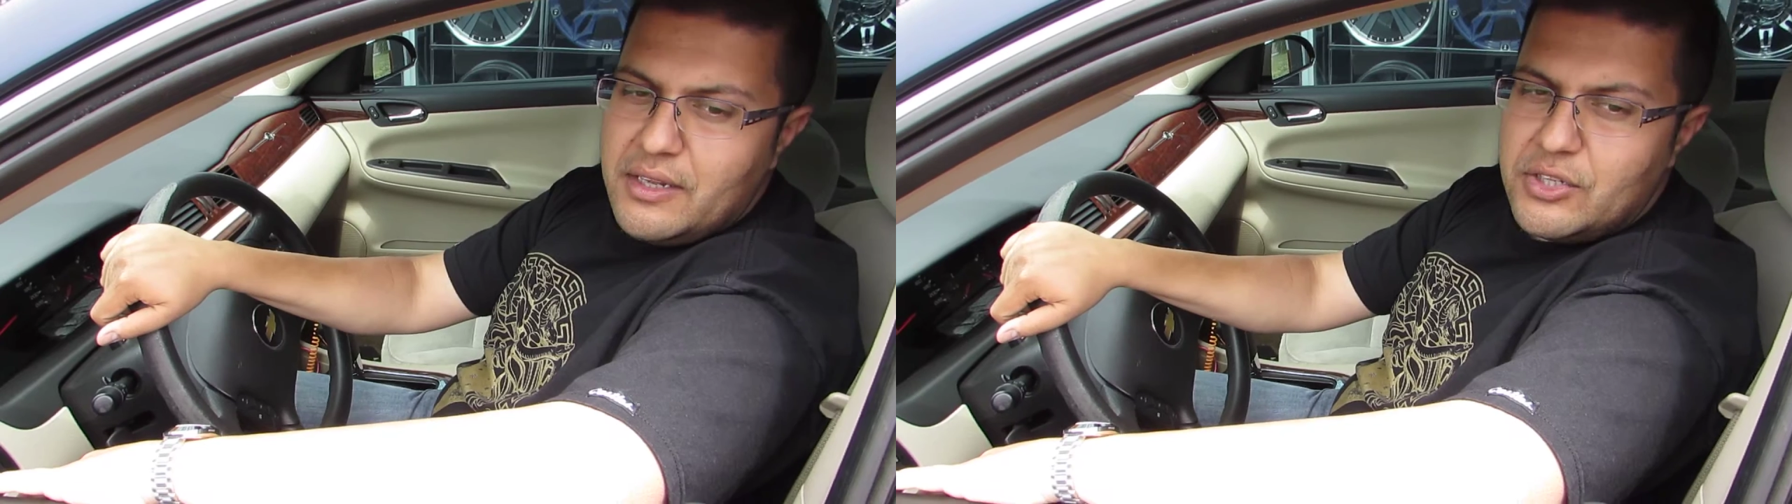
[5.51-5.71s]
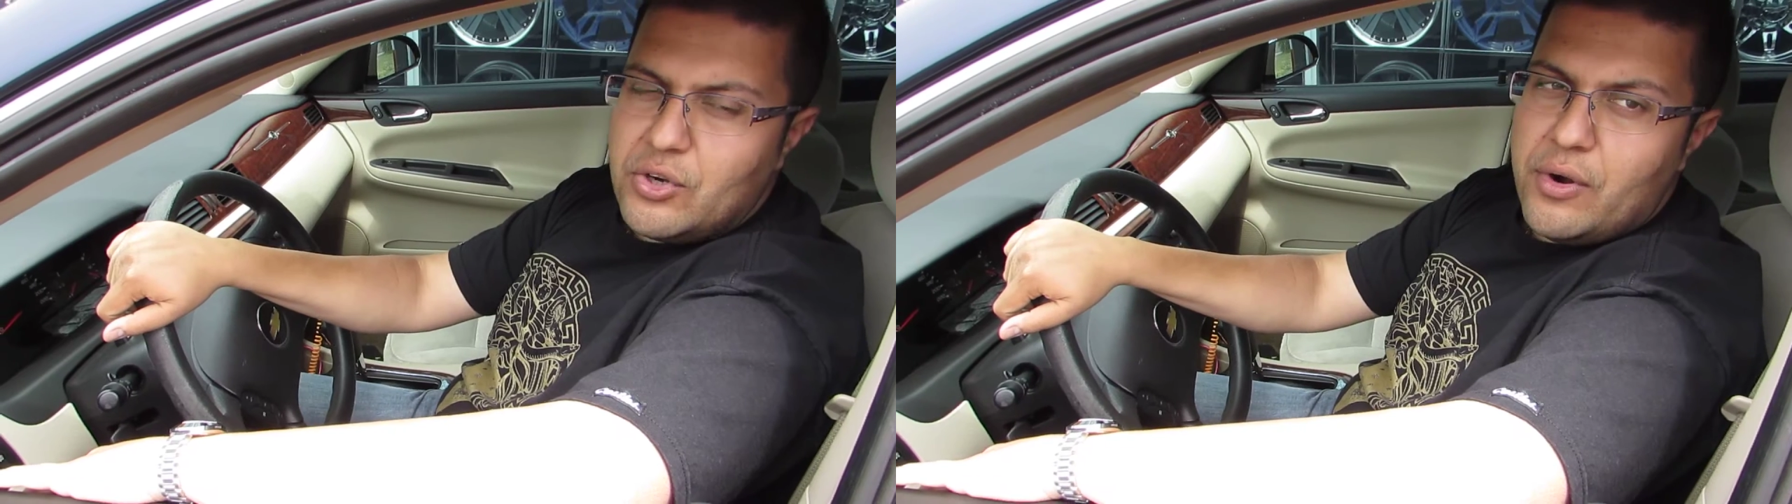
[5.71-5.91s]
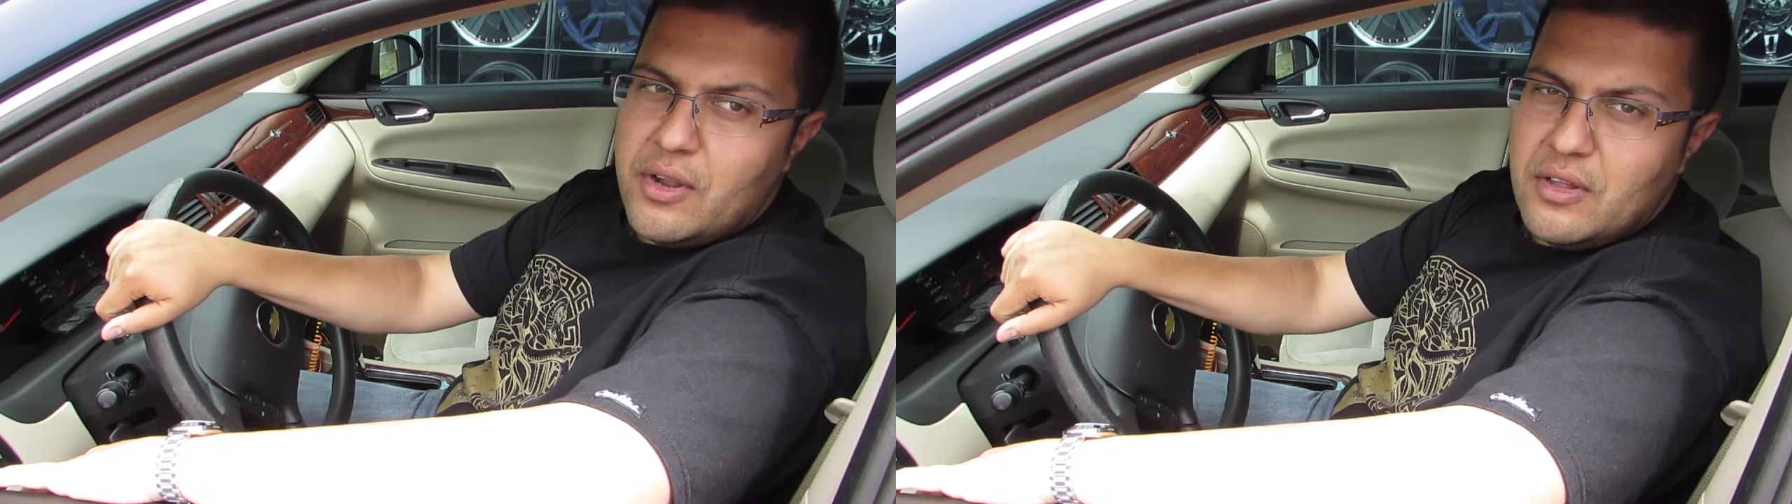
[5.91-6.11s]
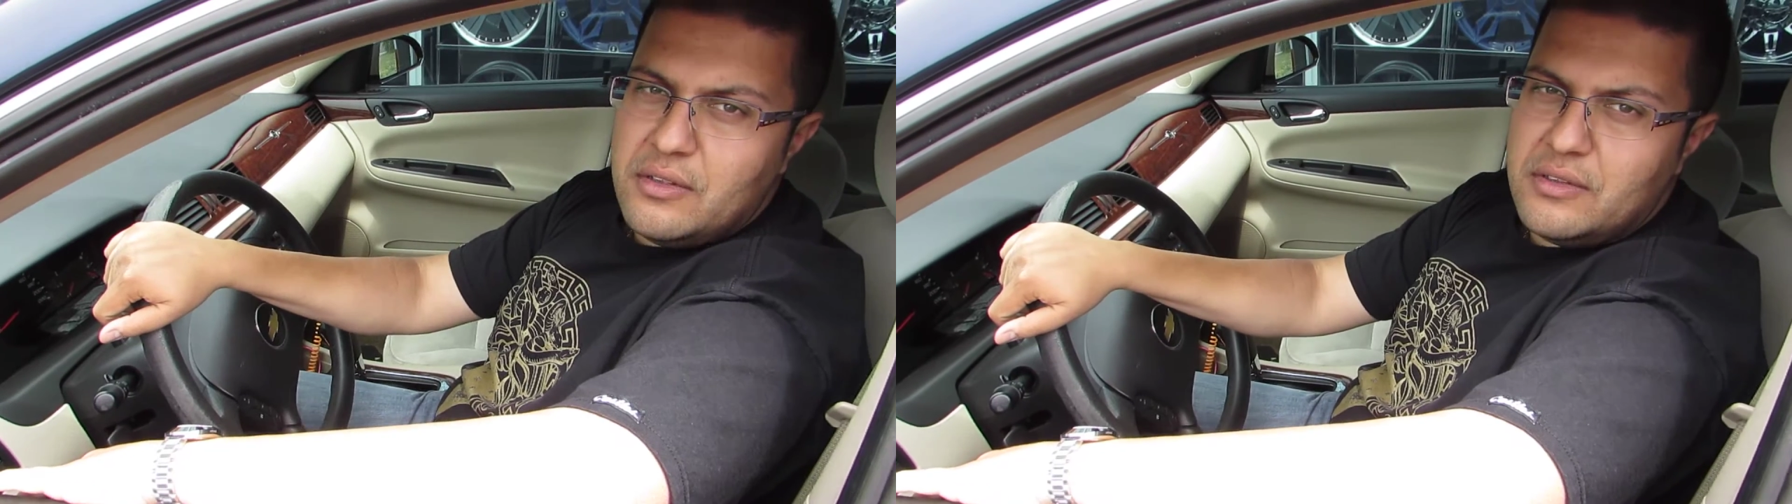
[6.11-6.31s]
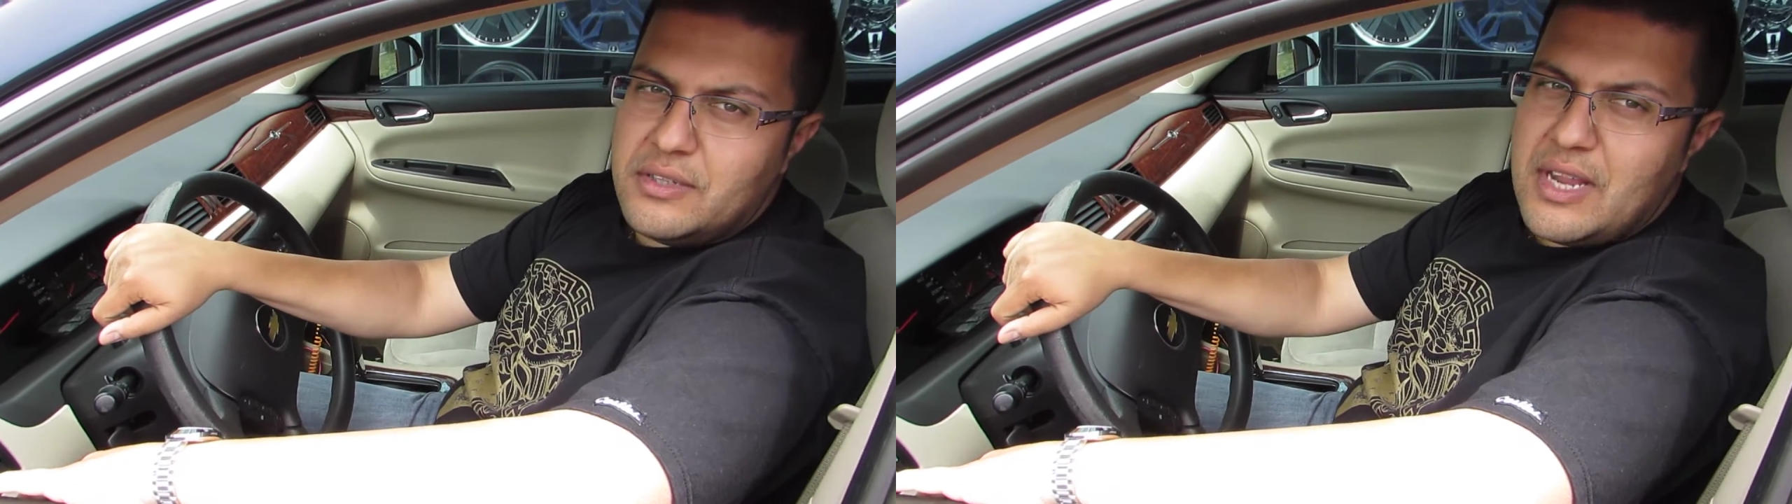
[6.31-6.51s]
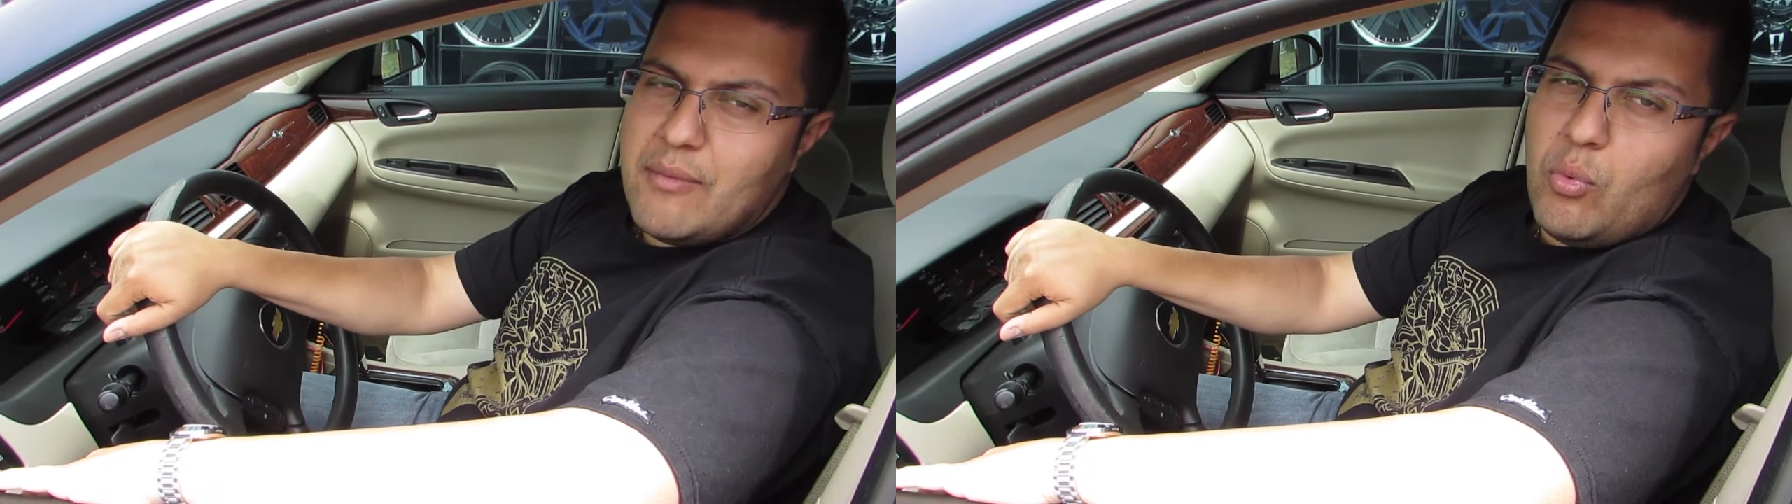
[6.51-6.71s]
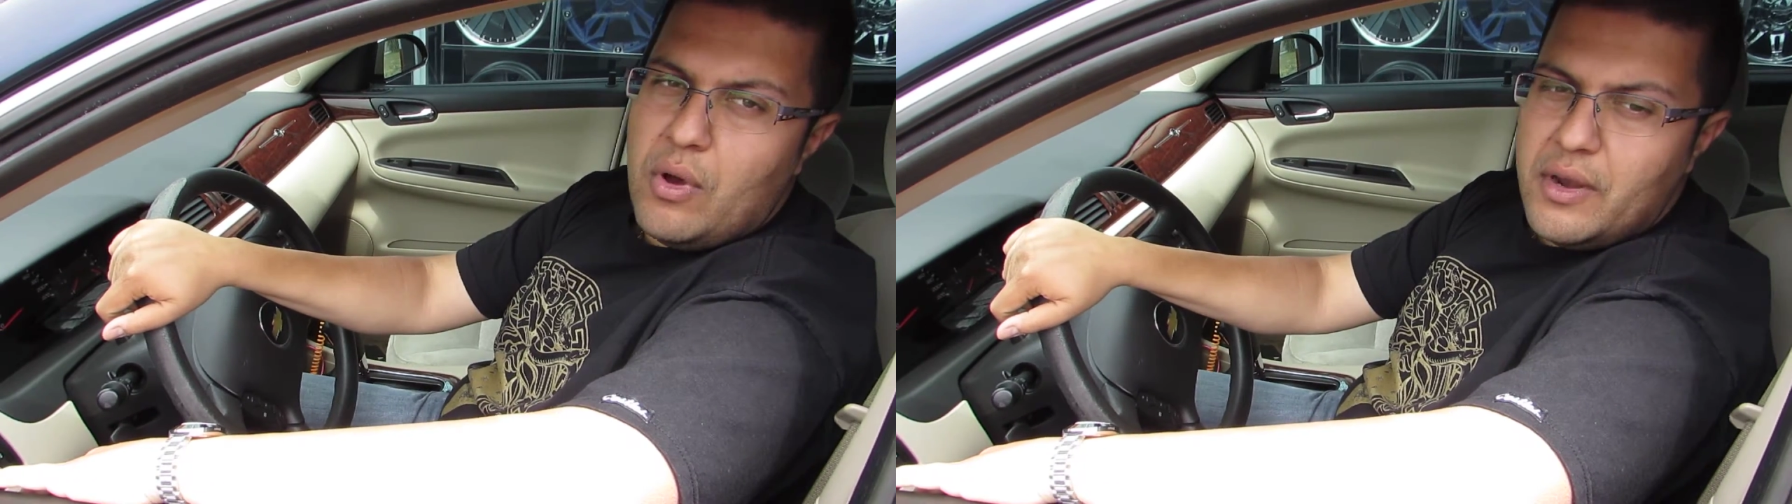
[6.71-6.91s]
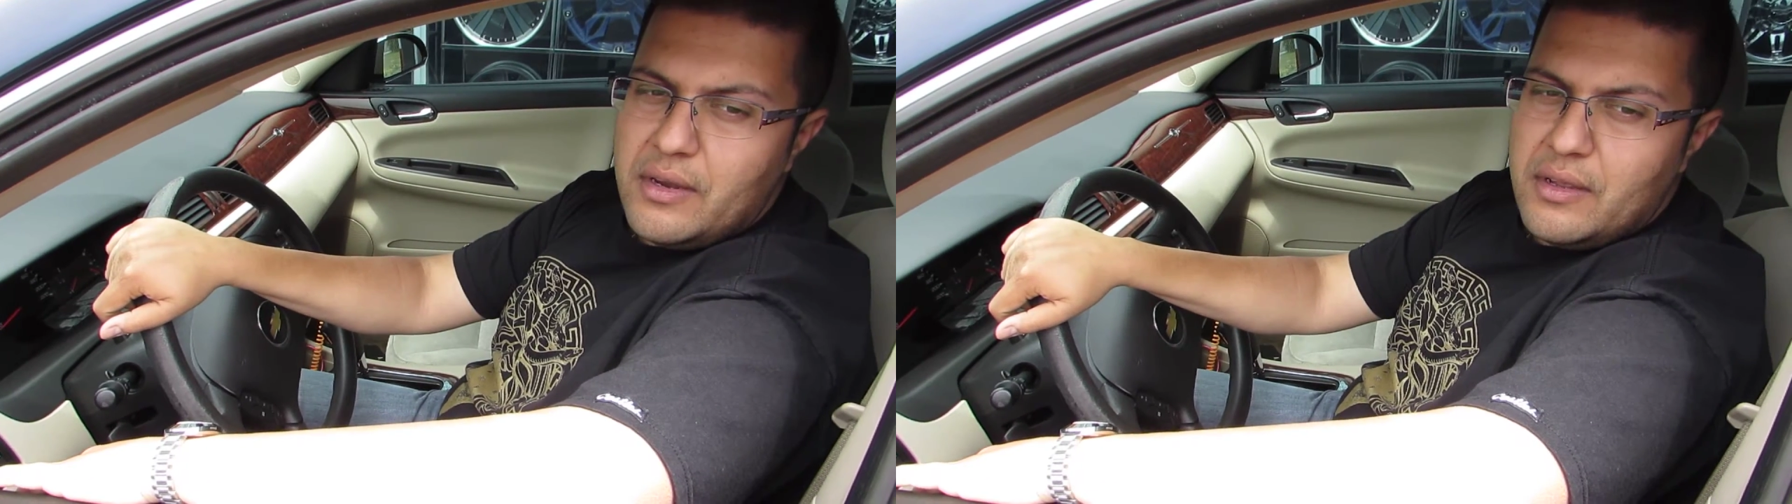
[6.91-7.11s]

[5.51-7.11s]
tutorial, step one,